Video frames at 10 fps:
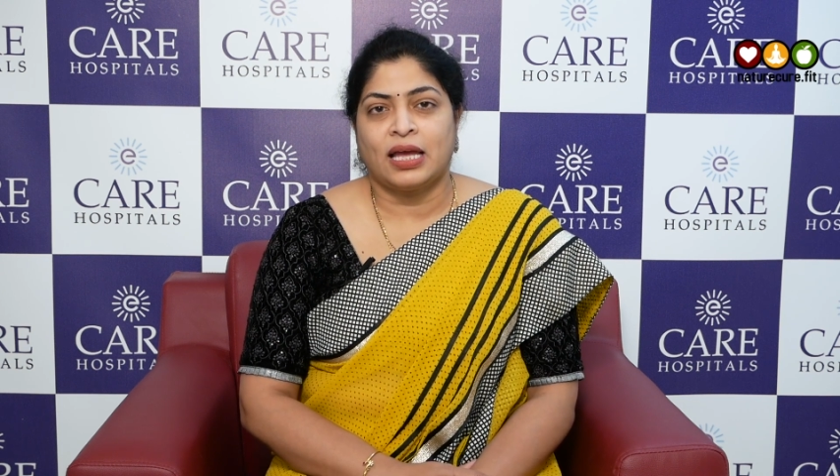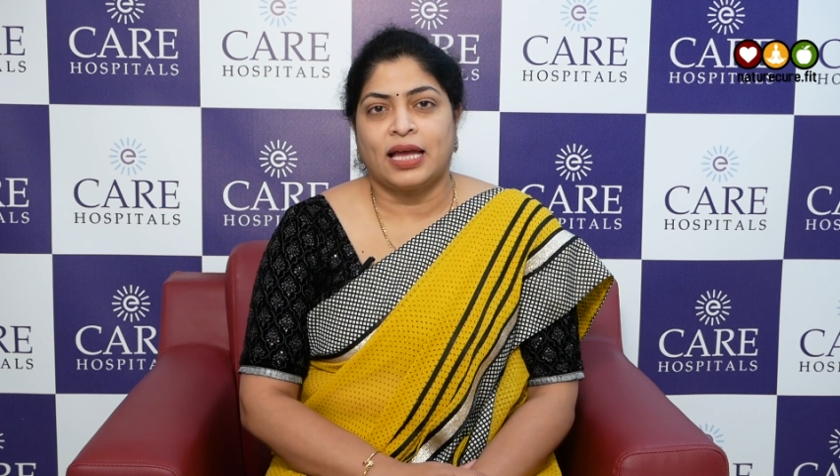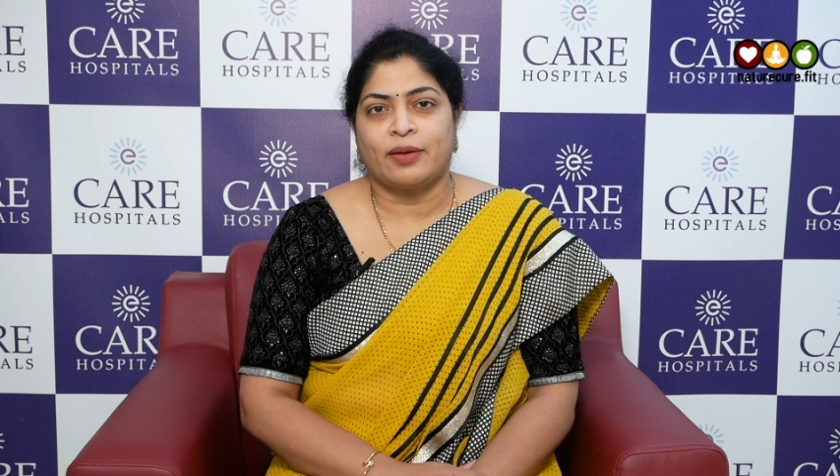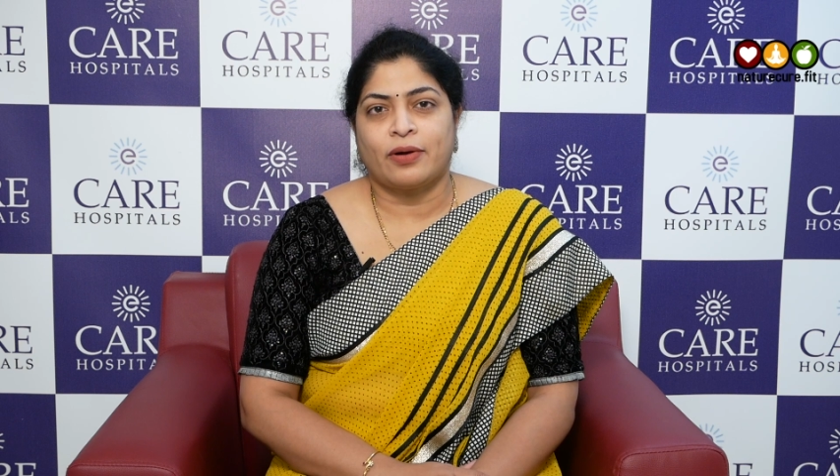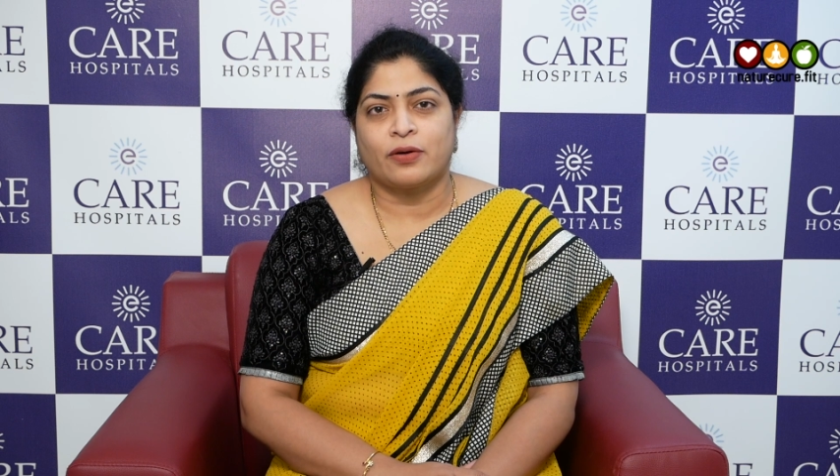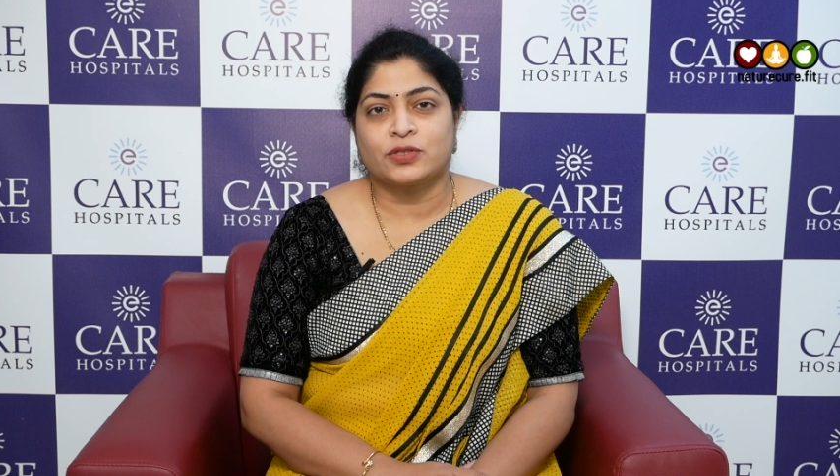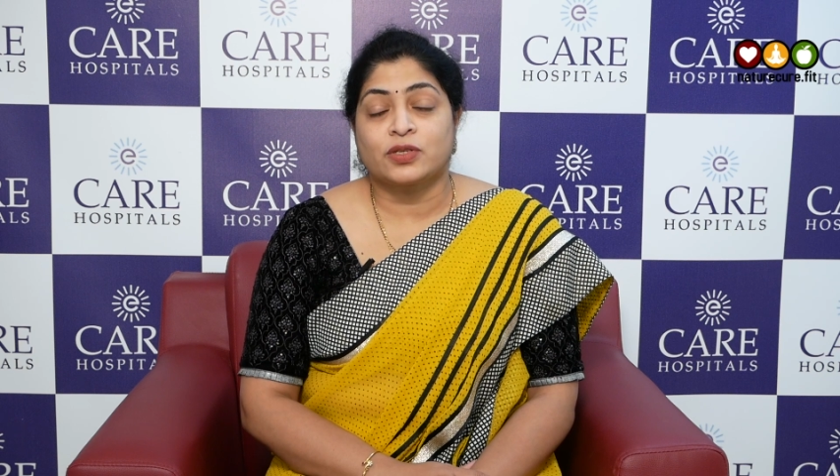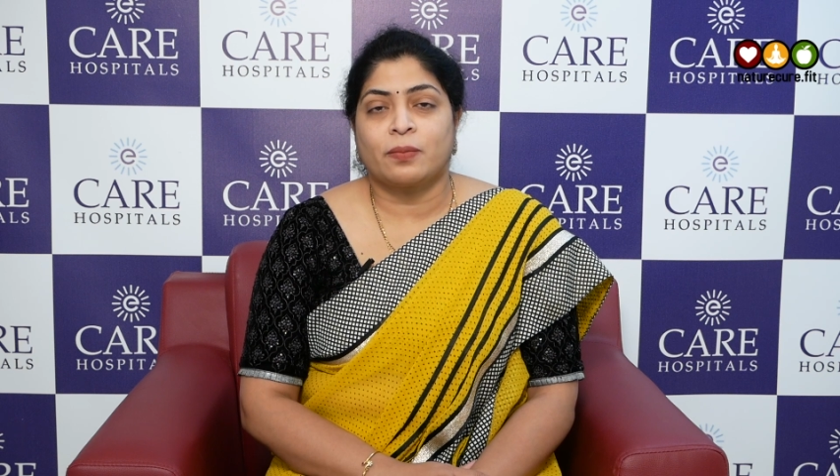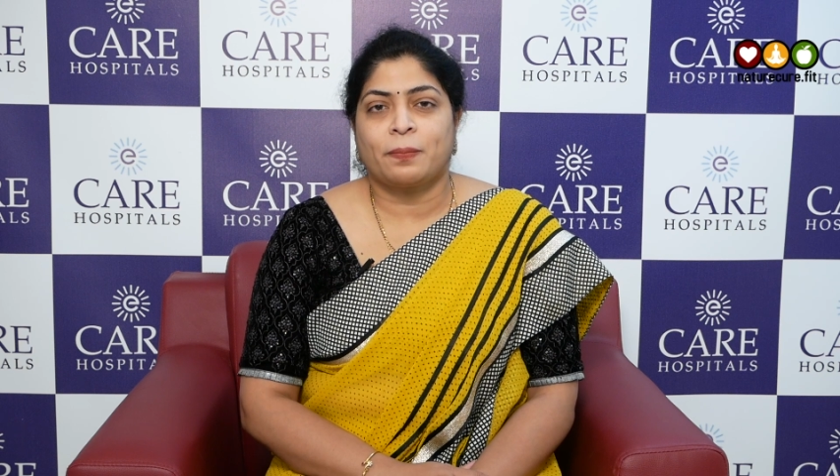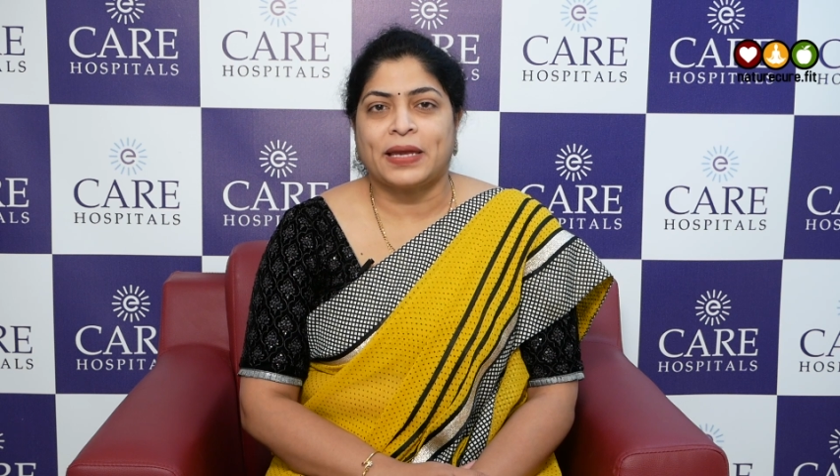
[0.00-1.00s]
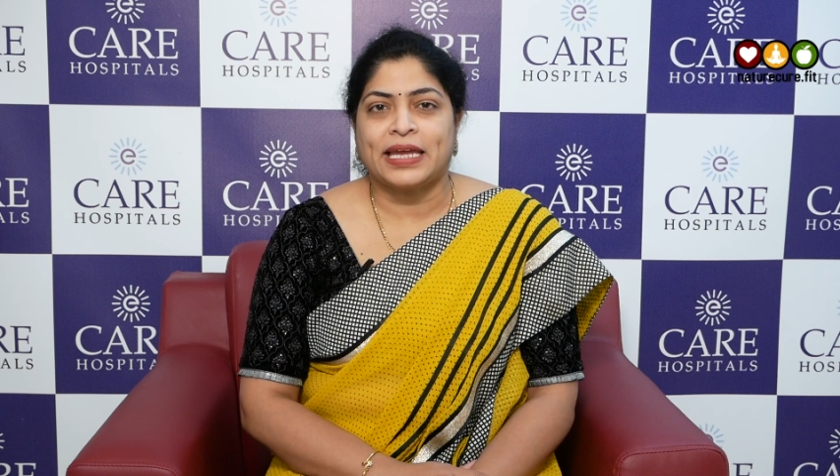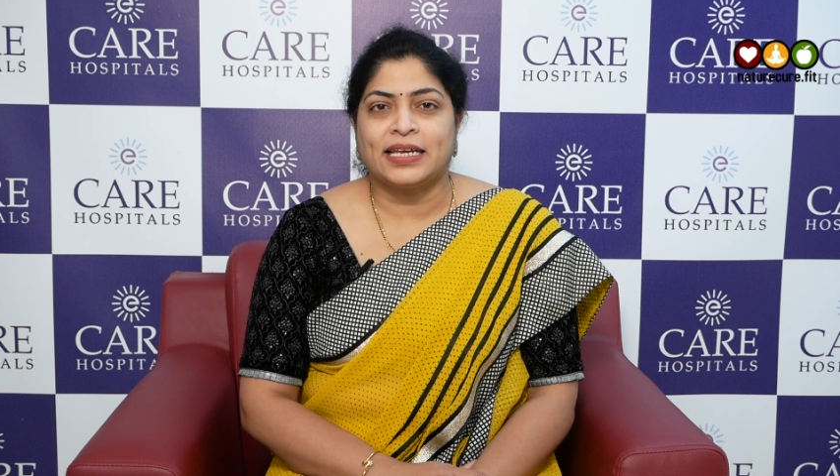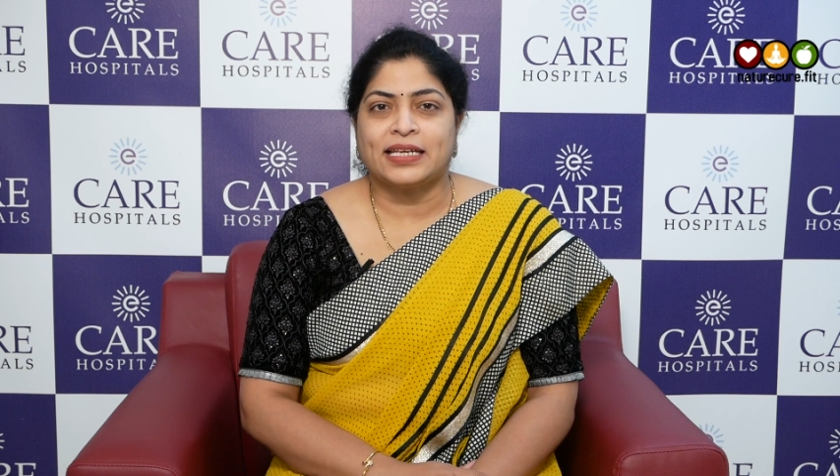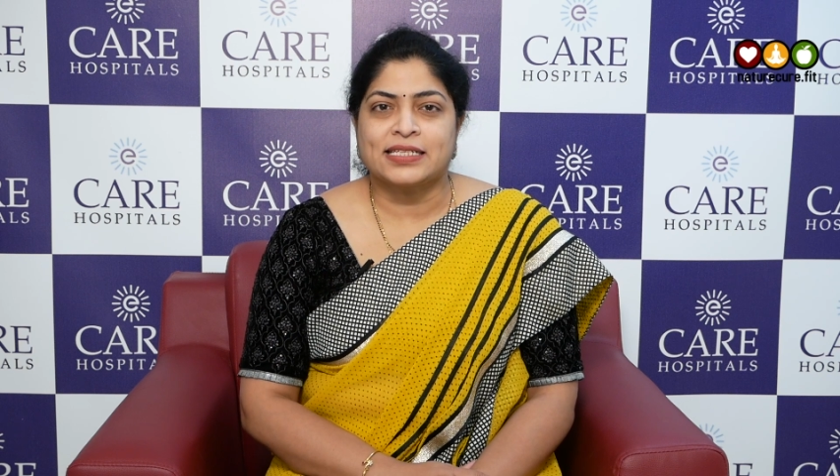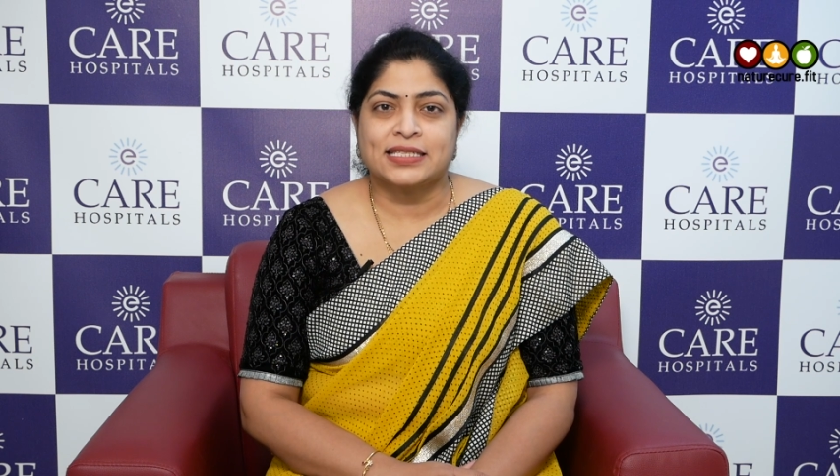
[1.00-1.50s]
about
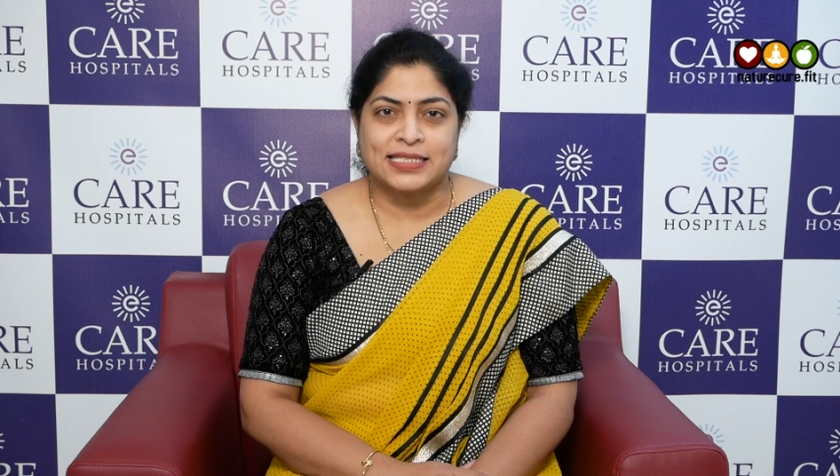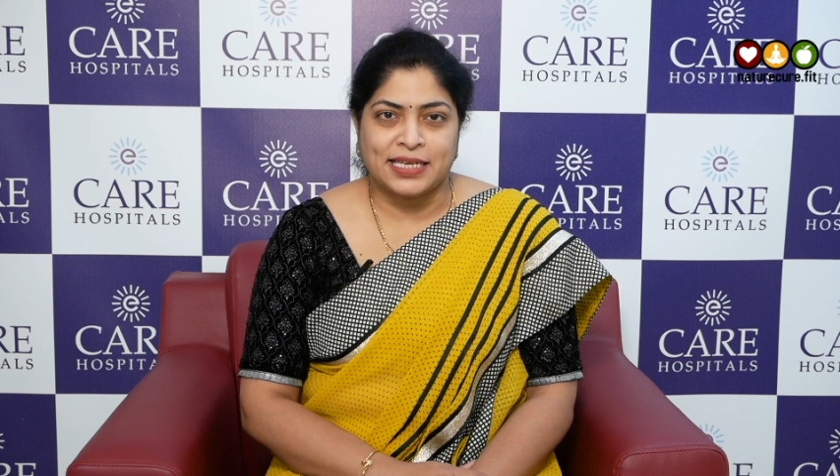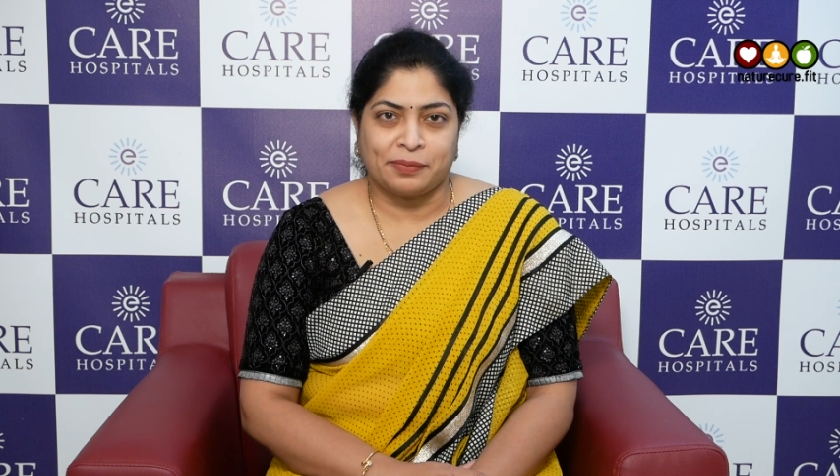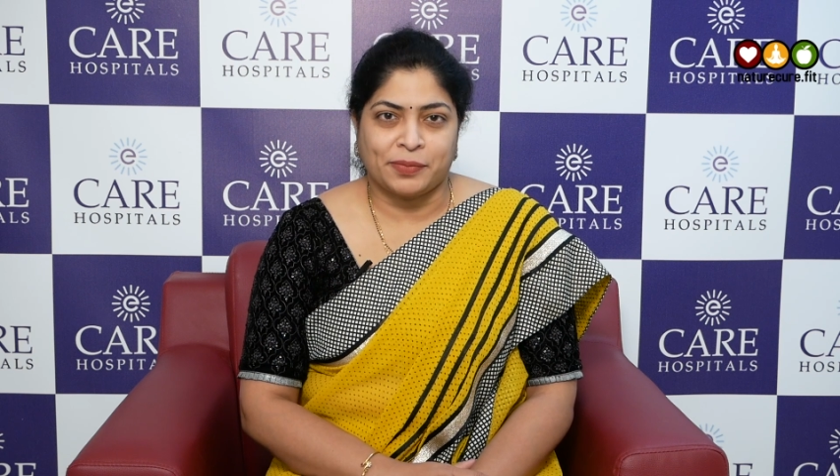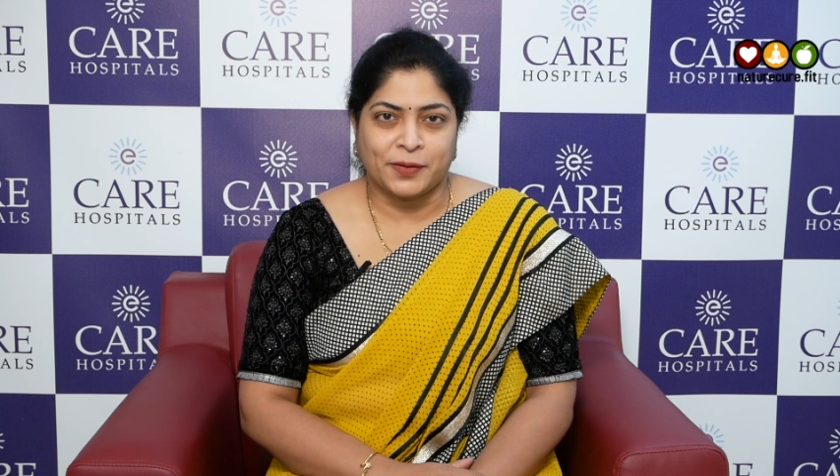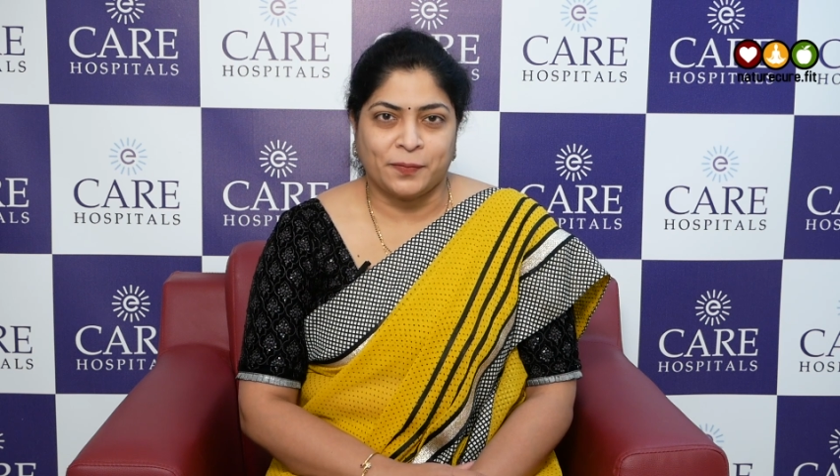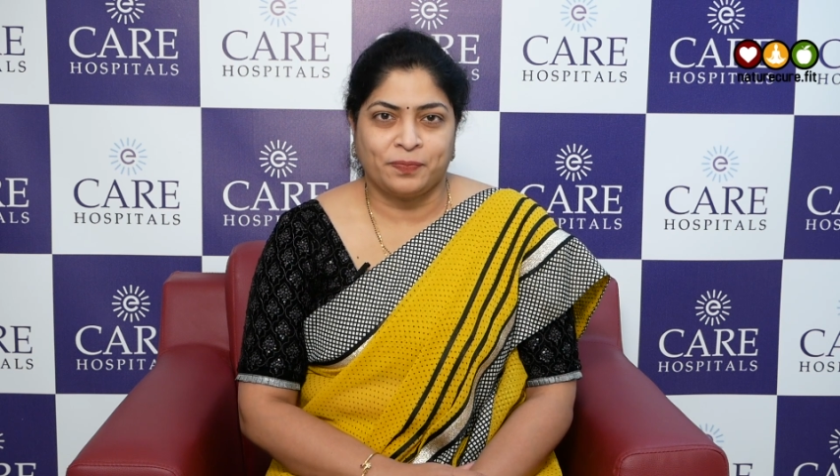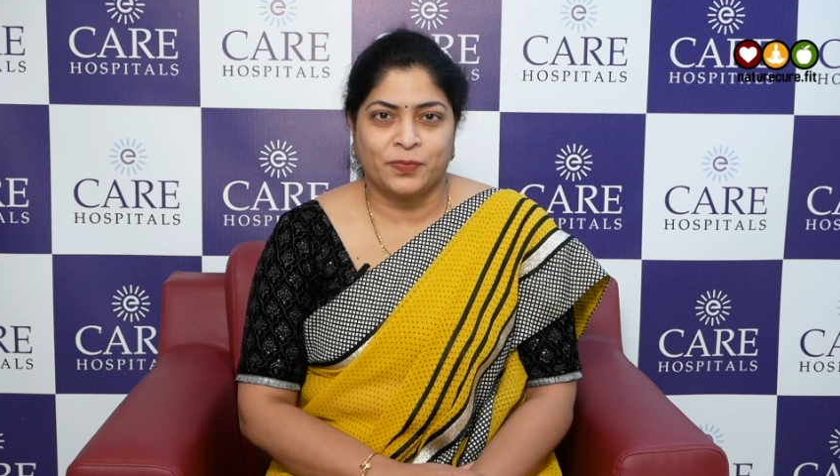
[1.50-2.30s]
painless labor.